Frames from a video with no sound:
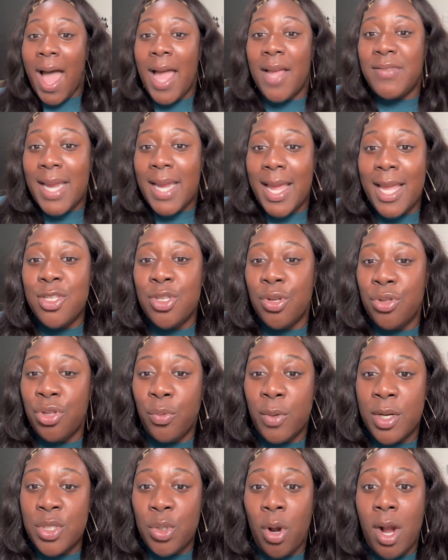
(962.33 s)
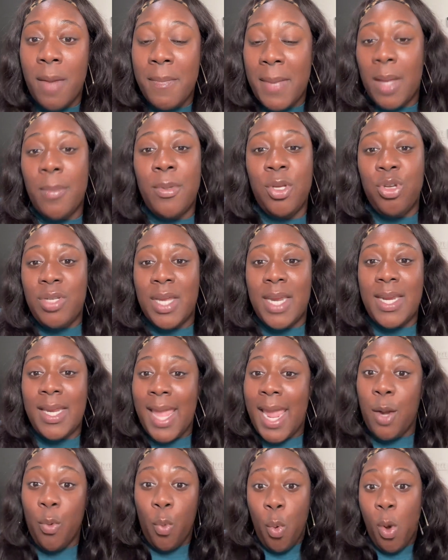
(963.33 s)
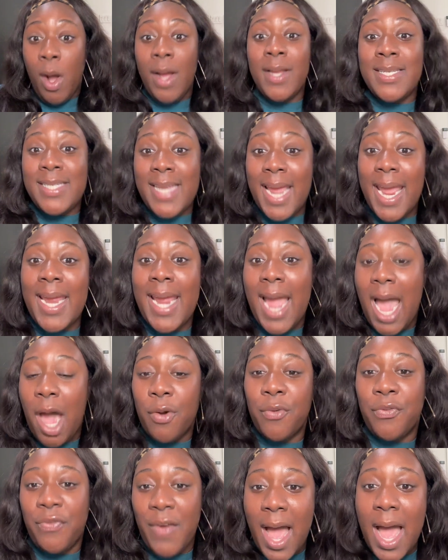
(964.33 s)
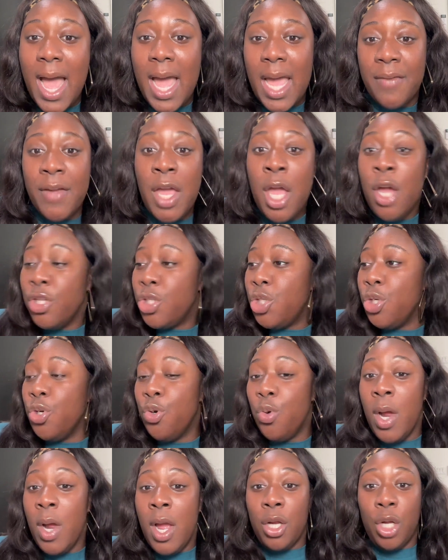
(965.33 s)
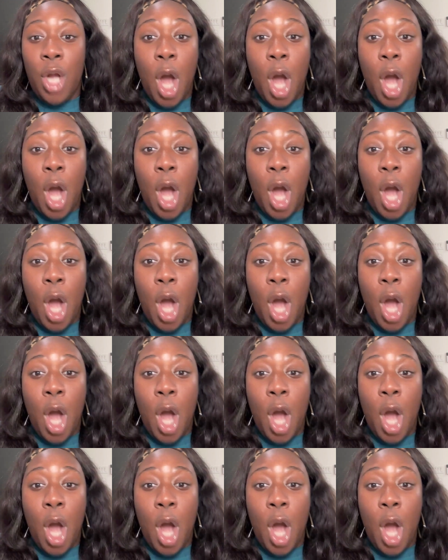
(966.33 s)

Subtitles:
5 days on the resort, maybe you dedicate 1 day out of 5 to